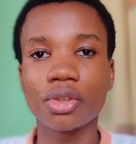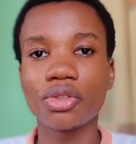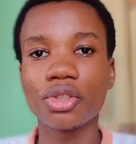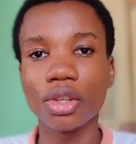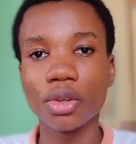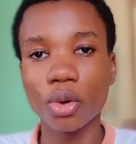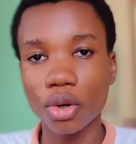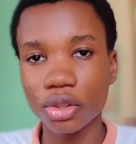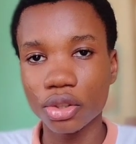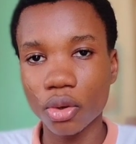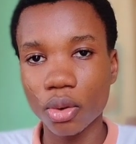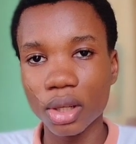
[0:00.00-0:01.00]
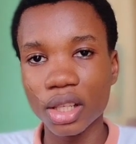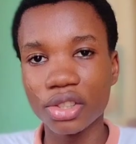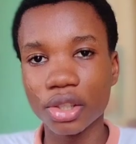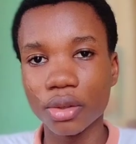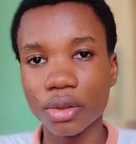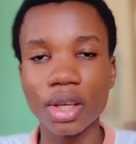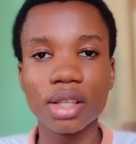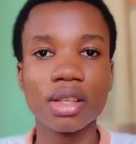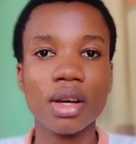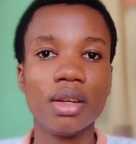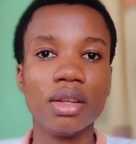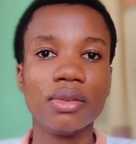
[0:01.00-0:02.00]
It only
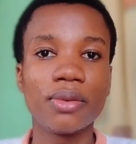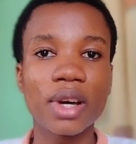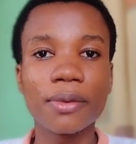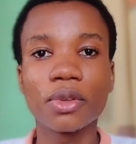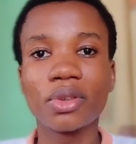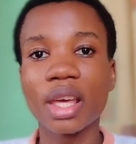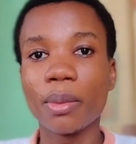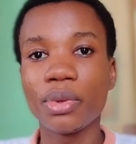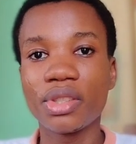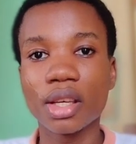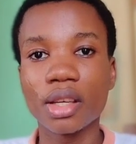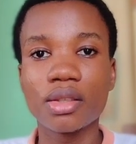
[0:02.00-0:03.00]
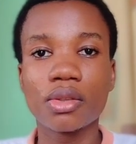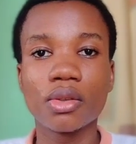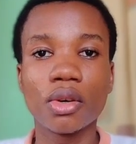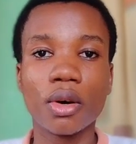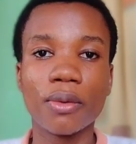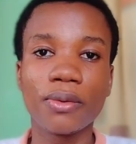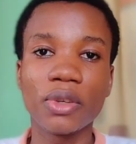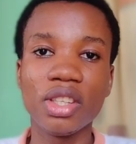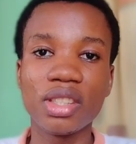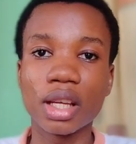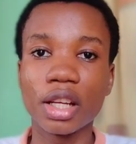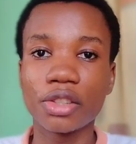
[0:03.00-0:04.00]
generates 5 to 10% of
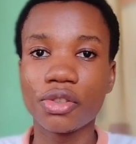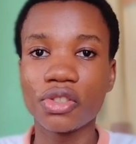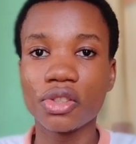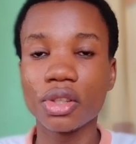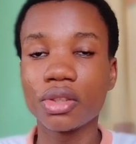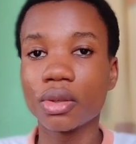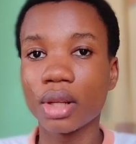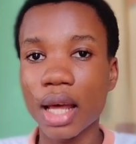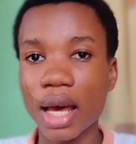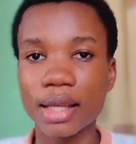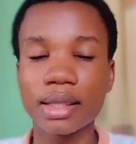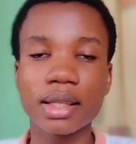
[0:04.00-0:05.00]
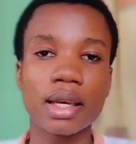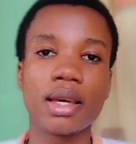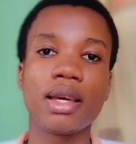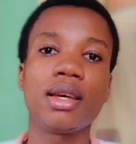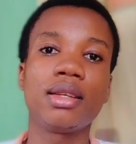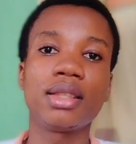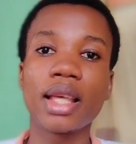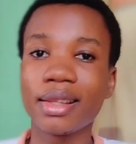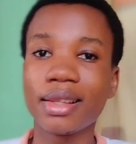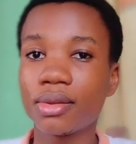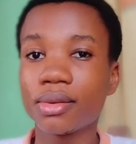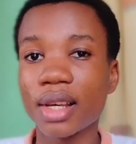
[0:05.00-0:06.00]
its electricity to light, and
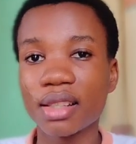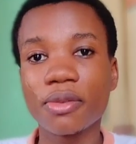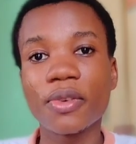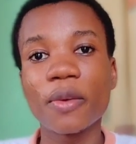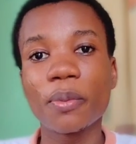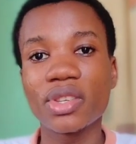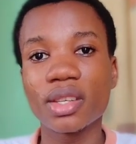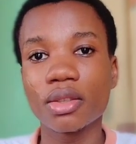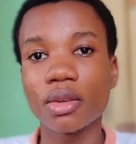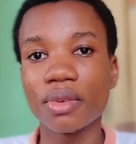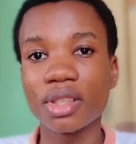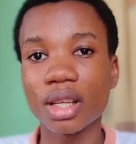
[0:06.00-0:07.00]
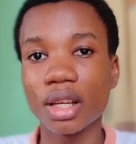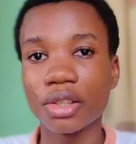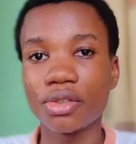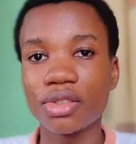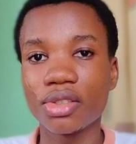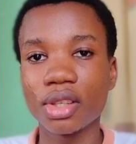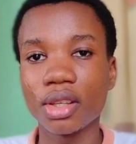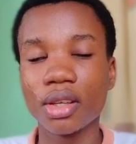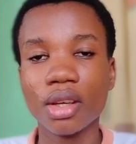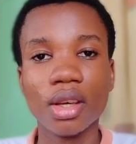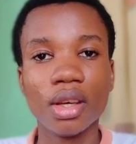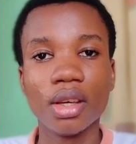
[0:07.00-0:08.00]
90 to 95% of its
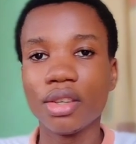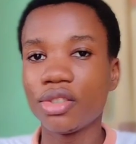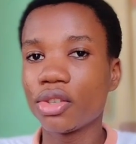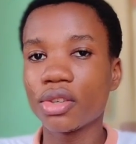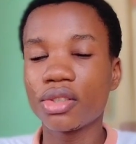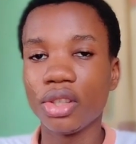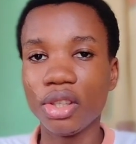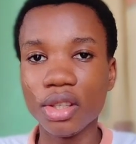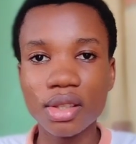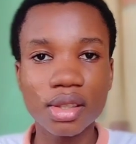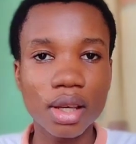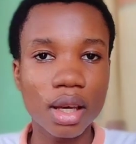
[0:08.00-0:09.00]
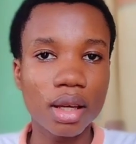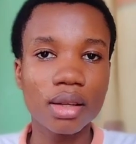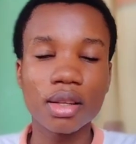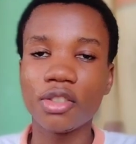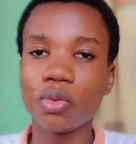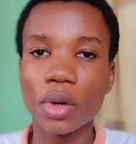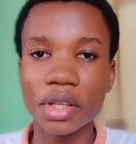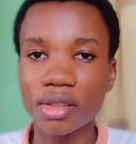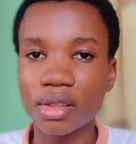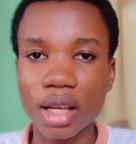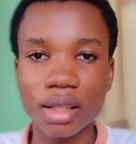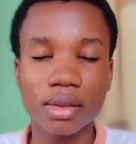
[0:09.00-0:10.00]
electricity is just heat, and it
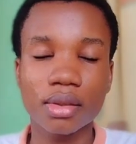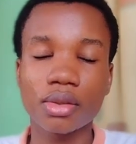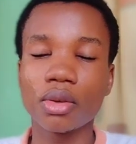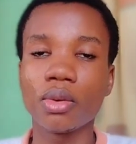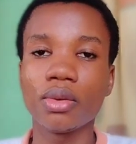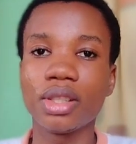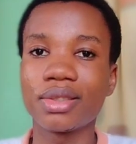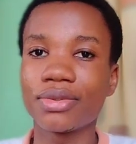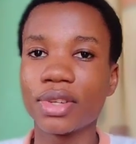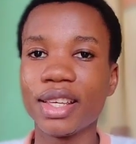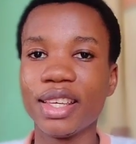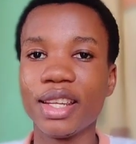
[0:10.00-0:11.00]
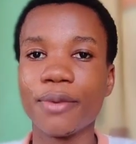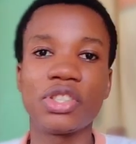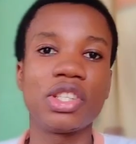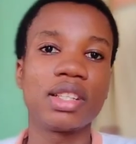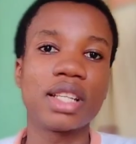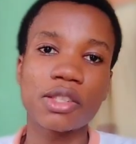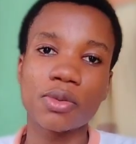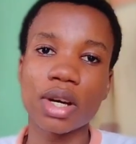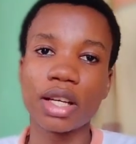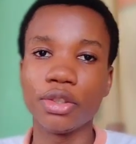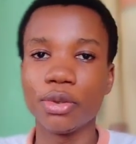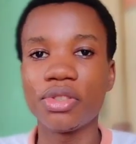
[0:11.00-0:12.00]
wastes that. So it's really inefficient. That's
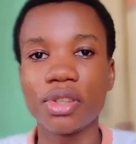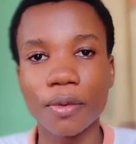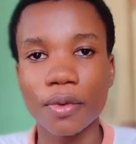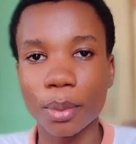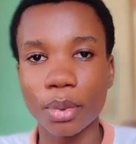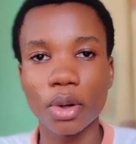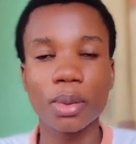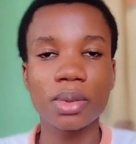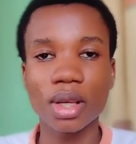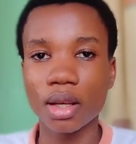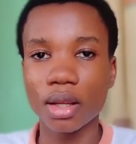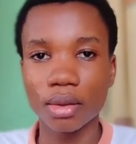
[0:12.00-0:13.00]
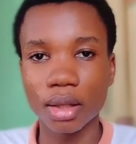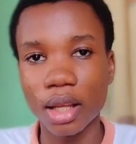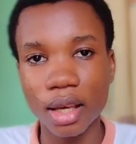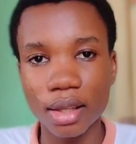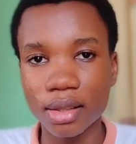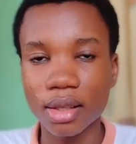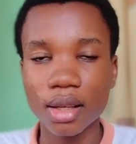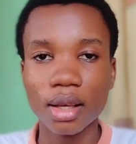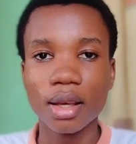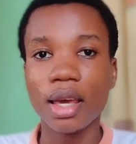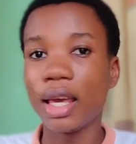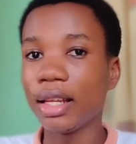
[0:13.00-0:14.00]
why new CFL bulbs and
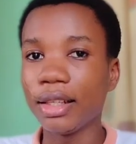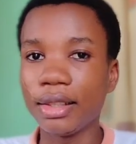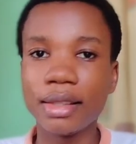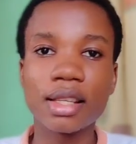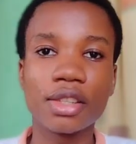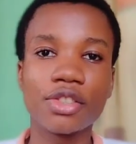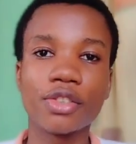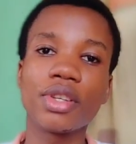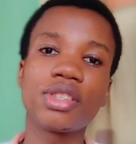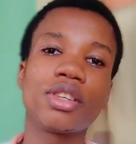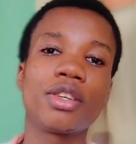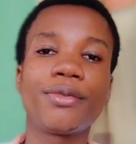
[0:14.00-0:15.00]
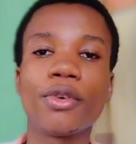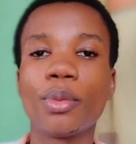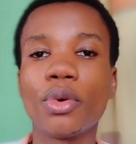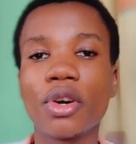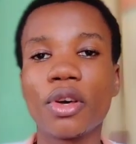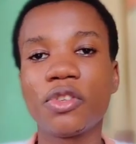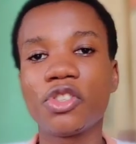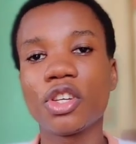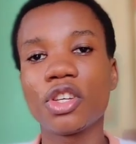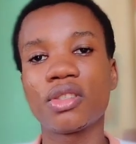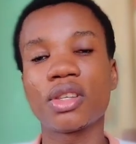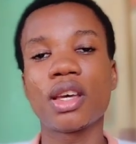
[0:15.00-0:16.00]
LEDs are generated for more
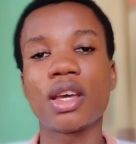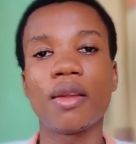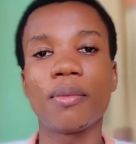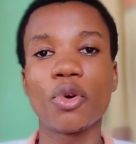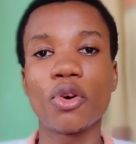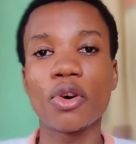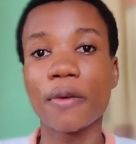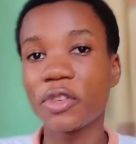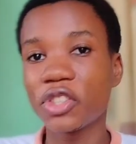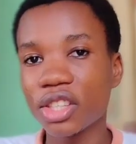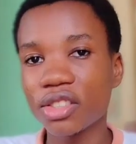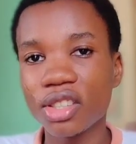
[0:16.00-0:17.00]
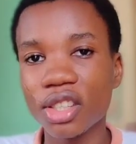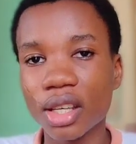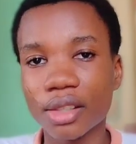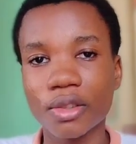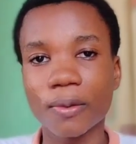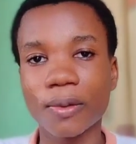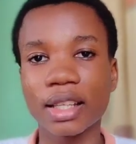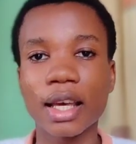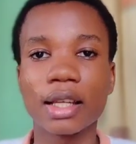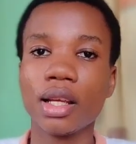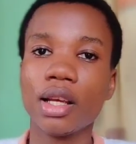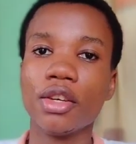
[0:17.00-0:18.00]
efficient and more efficiency and stuff like
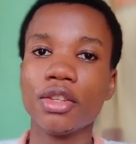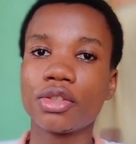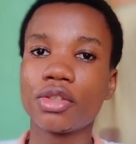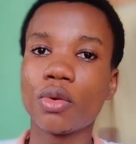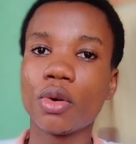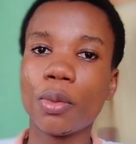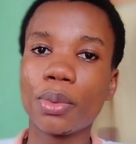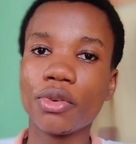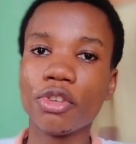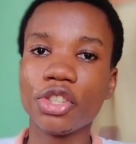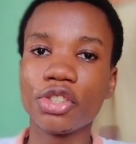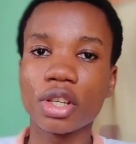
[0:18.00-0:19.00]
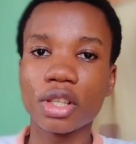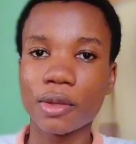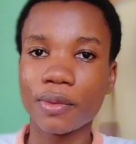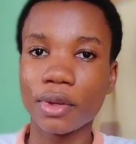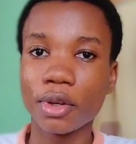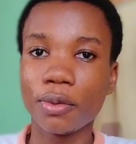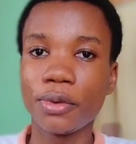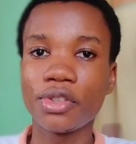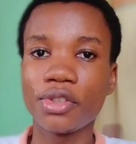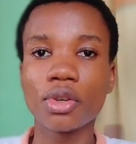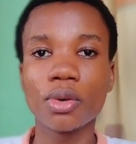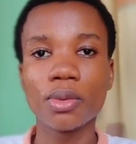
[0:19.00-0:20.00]
that. So I hope you really enjoyed this video. If you
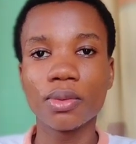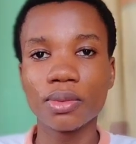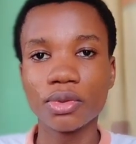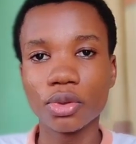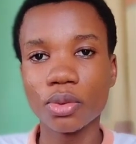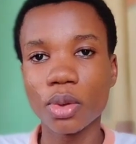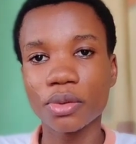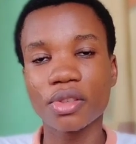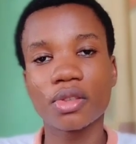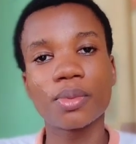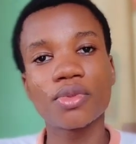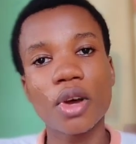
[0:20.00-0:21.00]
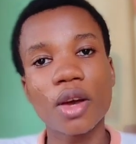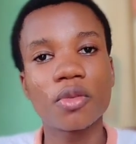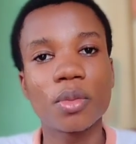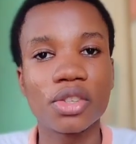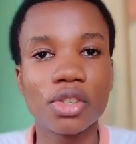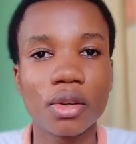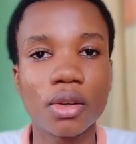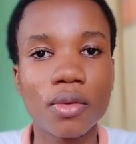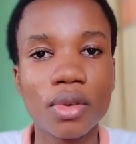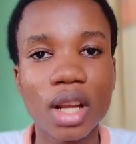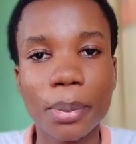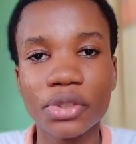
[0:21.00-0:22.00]
so, do subscribe to my channel. I
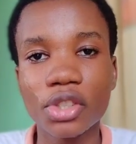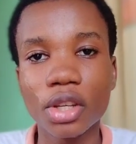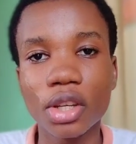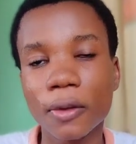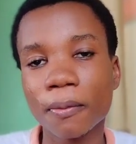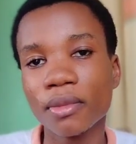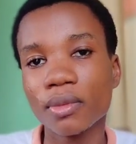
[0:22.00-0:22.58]
really appreciate it.